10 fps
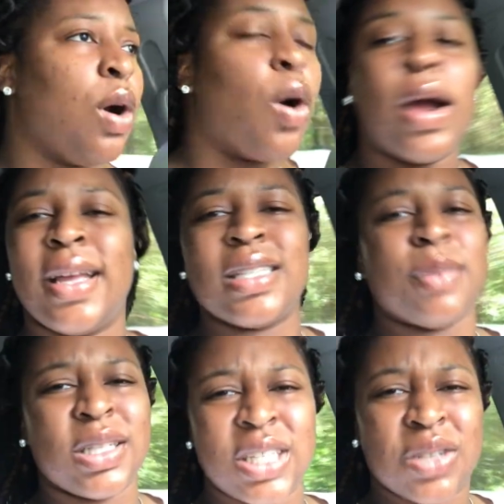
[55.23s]
Or I guess
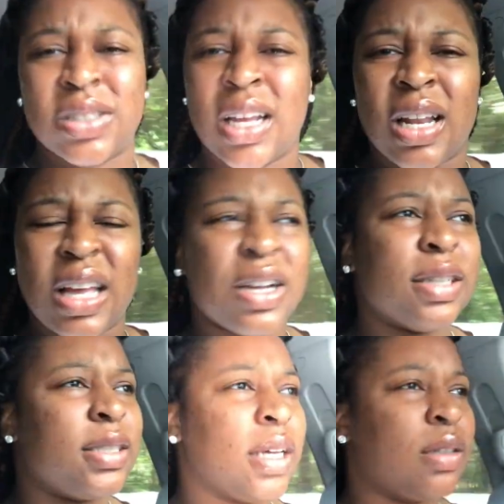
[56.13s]
my channel's kinda like her
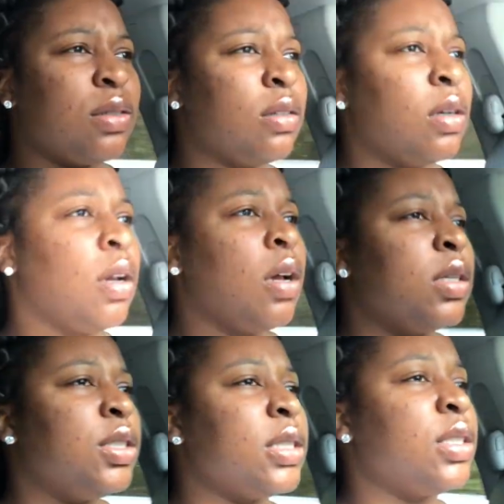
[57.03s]
channel,
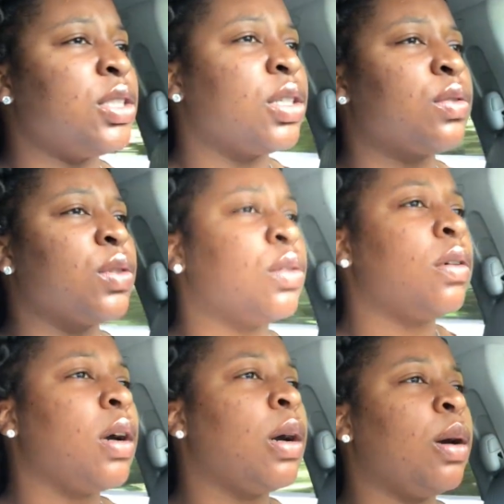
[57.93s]
just in
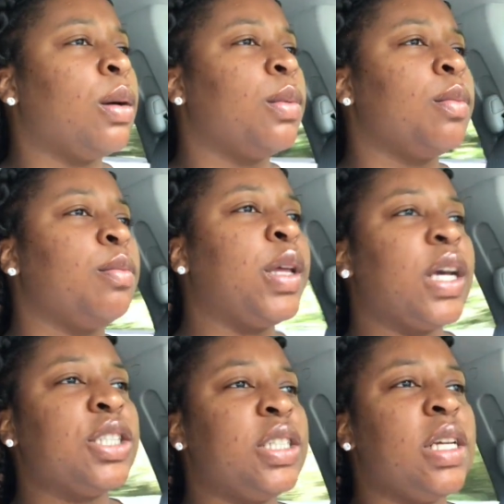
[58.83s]
general.
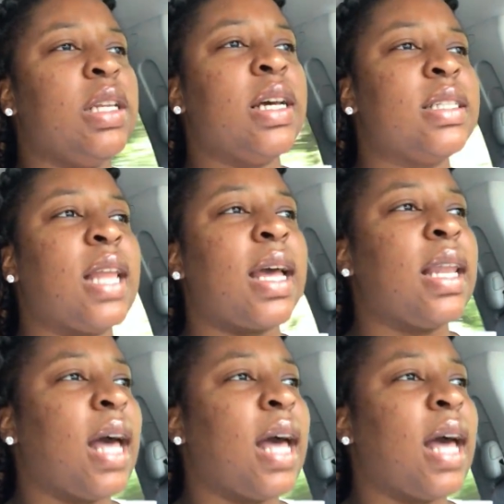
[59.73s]
Because she does like a